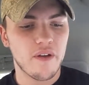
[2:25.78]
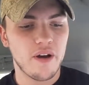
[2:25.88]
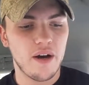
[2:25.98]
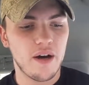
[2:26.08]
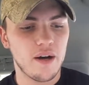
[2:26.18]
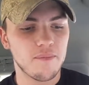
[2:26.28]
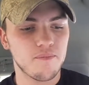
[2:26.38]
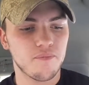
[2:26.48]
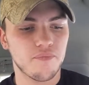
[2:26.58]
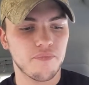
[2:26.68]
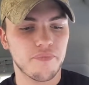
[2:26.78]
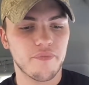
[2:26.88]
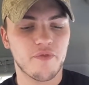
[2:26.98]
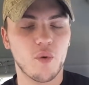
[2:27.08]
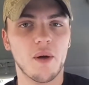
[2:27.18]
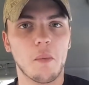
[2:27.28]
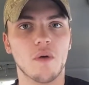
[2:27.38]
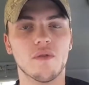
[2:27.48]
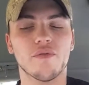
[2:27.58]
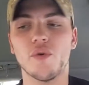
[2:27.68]
If you want more
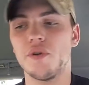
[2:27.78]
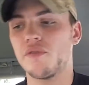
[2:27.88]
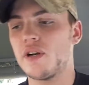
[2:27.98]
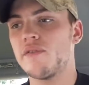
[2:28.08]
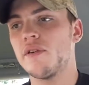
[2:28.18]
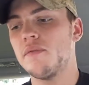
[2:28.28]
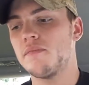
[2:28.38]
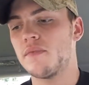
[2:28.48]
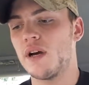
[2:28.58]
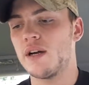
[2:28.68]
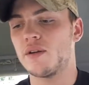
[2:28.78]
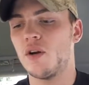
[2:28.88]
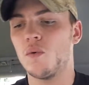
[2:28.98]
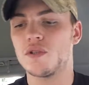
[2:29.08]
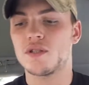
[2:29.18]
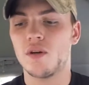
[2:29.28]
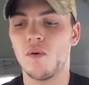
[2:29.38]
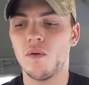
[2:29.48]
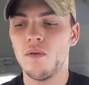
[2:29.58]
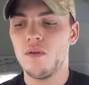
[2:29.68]
of a fruity flavor, I would go with
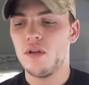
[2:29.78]
Skoal